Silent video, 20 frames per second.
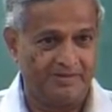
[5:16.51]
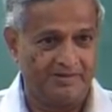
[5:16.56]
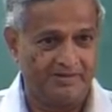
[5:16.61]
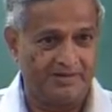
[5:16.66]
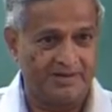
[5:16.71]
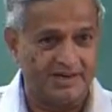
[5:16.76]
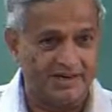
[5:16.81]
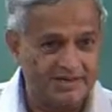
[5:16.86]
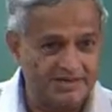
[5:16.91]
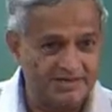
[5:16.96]

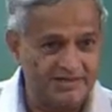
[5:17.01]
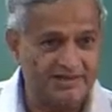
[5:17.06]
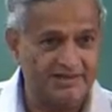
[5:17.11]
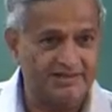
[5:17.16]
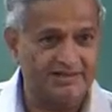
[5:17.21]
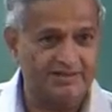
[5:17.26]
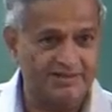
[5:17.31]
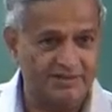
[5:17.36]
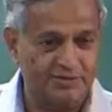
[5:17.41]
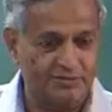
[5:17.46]
steady
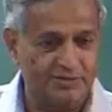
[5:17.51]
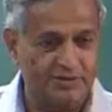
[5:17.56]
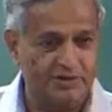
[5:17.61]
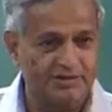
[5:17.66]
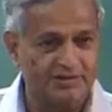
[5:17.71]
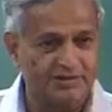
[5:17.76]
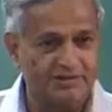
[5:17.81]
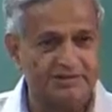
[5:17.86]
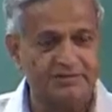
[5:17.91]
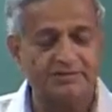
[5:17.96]
state
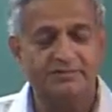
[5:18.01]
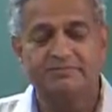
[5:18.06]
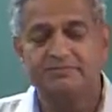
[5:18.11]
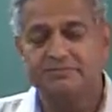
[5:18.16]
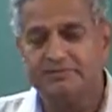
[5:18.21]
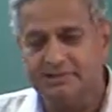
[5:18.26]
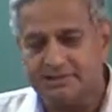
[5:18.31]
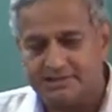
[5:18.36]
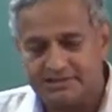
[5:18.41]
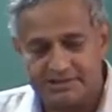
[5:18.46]
response is
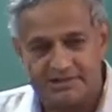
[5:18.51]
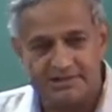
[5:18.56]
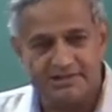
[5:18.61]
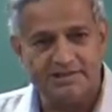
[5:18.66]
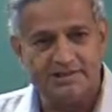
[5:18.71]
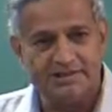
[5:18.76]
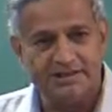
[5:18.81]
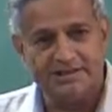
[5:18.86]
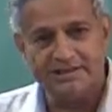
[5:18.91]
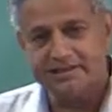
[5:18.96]

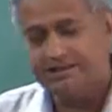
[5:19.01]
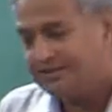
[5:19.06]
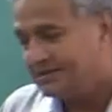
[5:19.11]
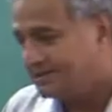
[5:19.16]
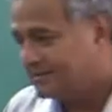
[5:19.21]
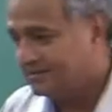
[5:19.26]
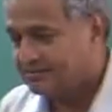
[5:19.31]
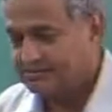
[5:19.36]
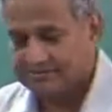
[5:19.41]
essentially